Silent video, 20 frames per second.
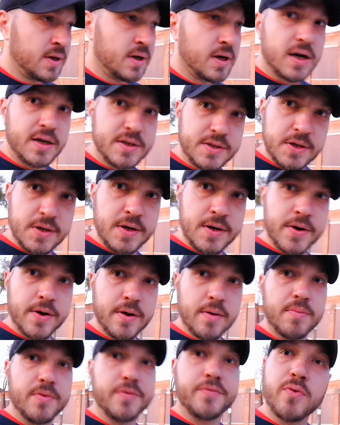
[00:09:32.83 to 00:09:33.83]
a year
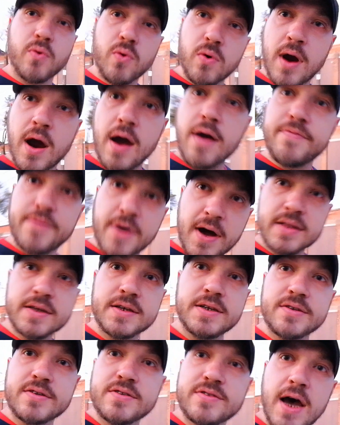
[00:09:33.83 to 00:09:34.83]
before I finally
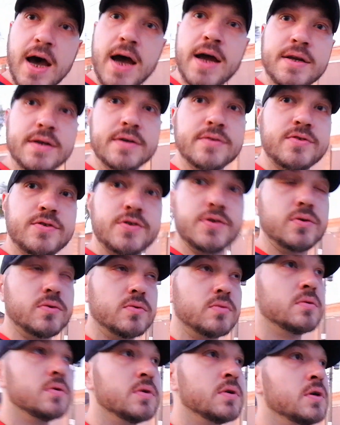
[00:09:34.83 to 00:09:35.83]
decided to
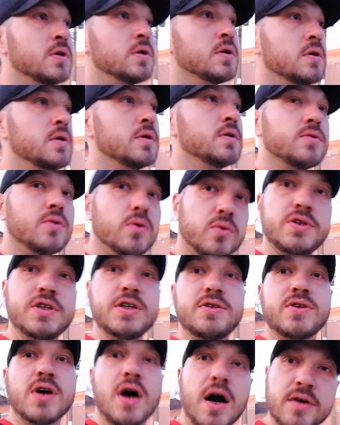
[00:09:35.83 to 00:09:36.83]
go
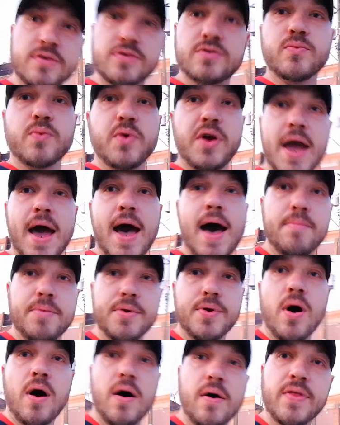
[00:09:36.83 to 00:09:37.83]
detox and rehab
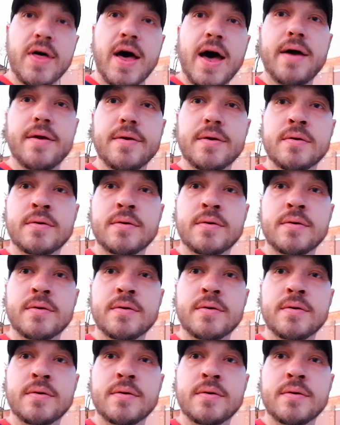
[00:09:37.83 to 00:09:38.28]
and all that.